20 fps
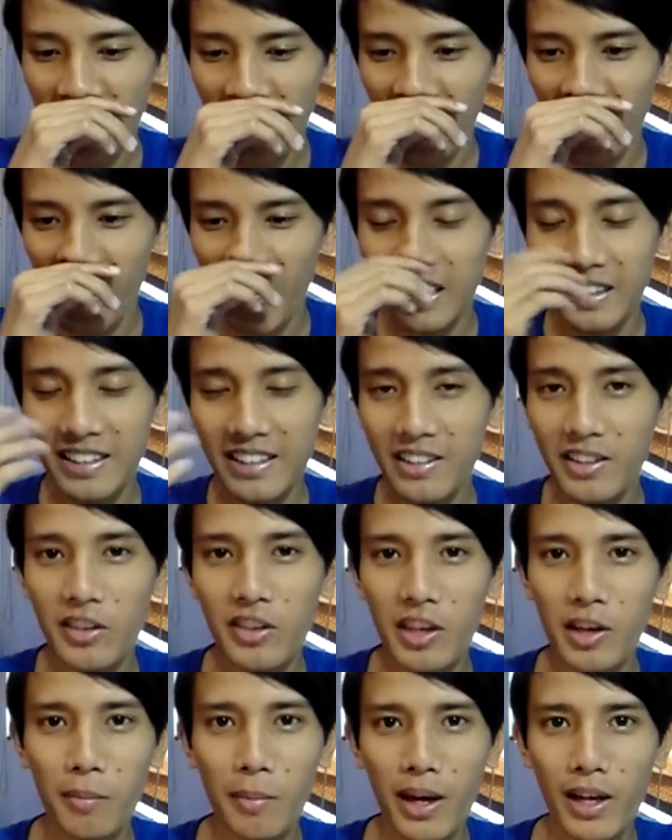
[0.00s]
I didn't
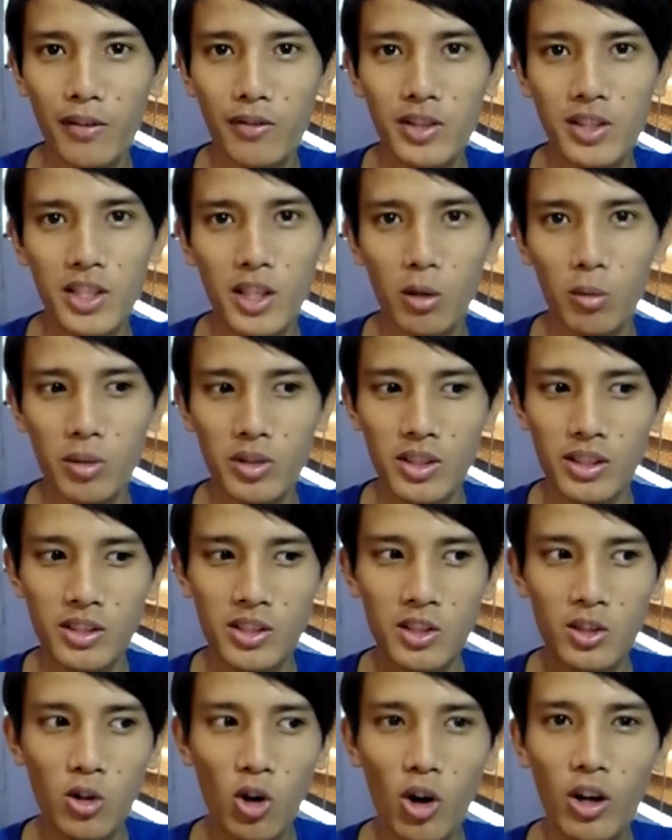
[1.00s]
think Man of Steel was a
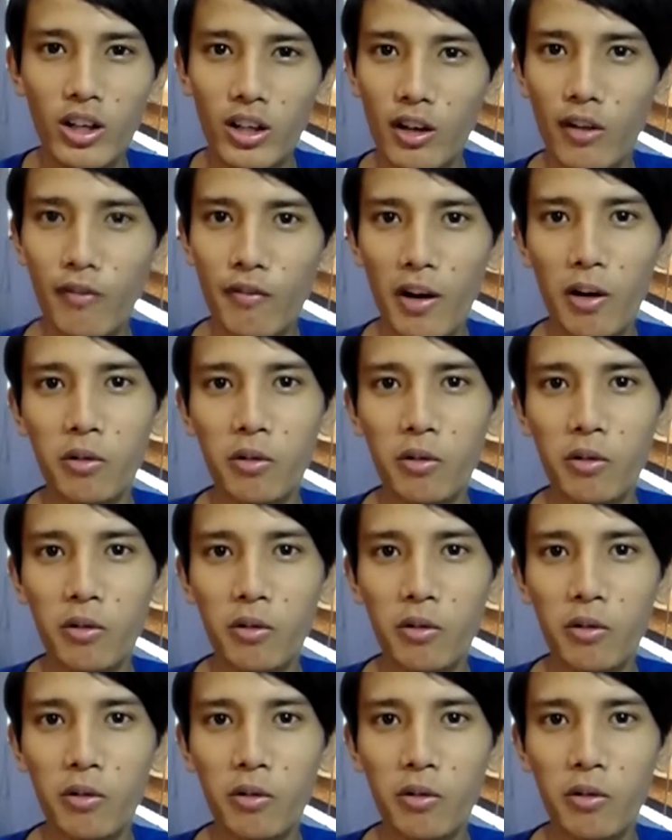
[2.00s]
strong enough